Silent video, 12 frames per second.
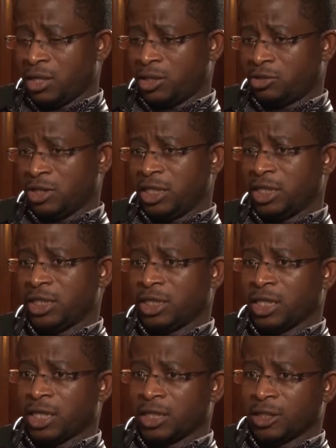
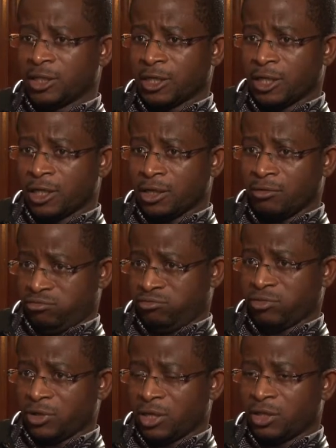Trinity and
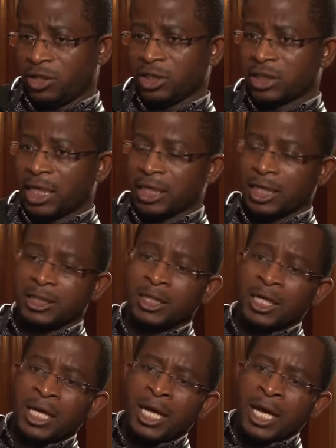things like that.
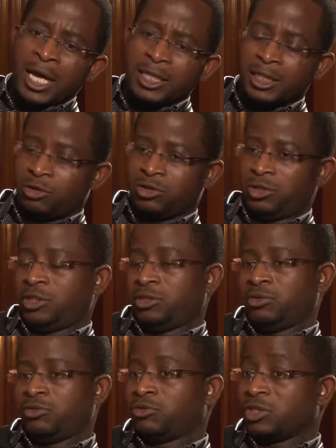And
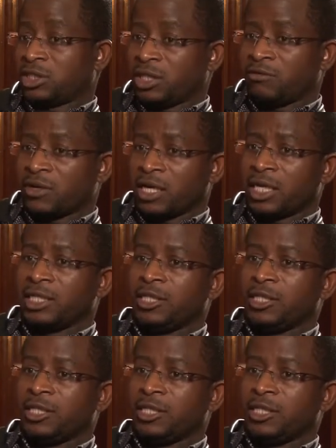it was never an